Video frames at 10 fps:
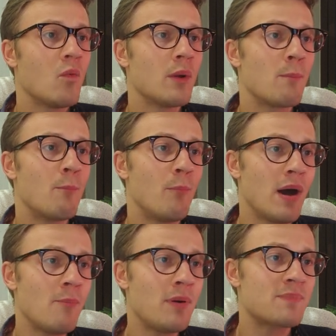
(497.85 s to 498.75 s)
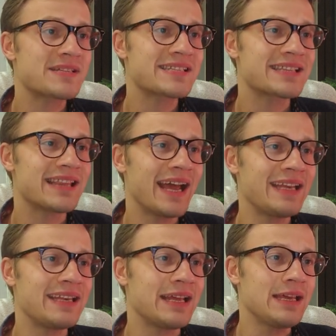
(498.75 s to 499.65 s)
We pump up
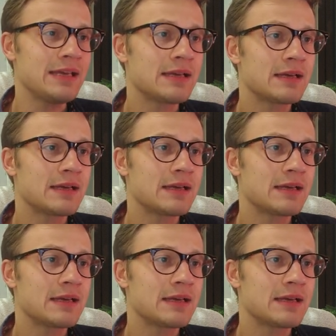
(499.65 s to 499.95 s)
slightly.